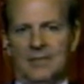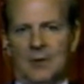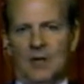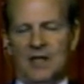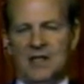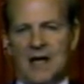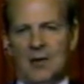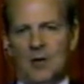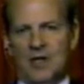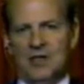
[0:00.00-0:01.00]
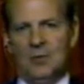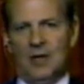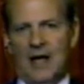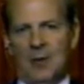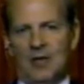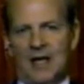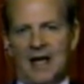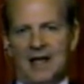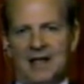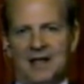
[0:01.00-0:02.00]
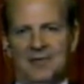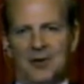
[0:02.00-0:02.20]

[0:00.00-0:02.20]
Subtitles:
Well, it's not a question of what I would like for